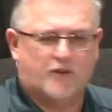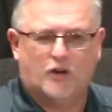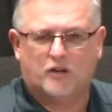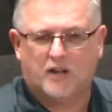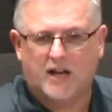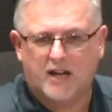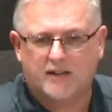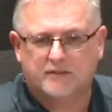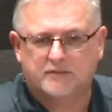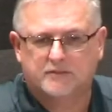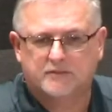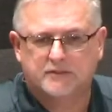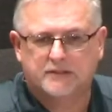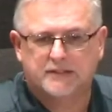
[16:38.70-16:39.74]
You ever heard
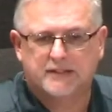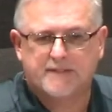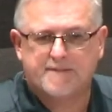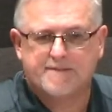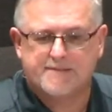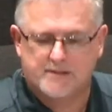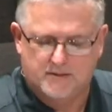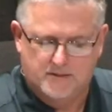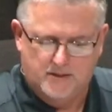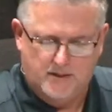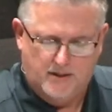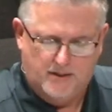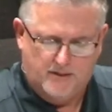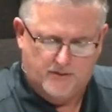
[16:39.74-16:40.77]
that?
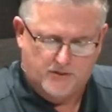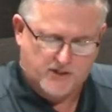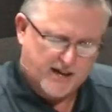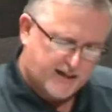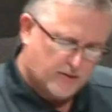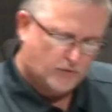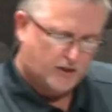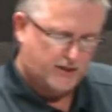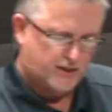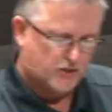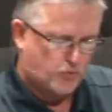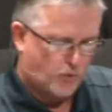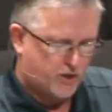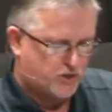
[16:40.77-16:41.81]
The second one
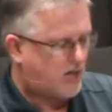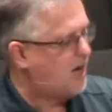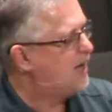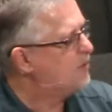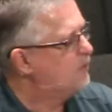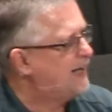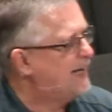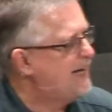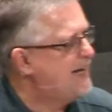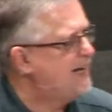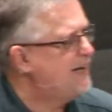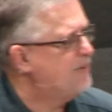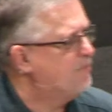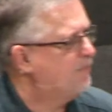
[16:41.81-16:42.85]
is Where's God when I
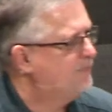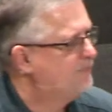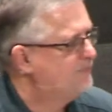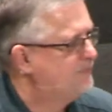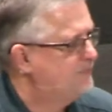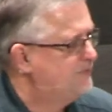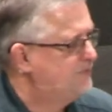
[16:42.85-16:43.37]
need Him?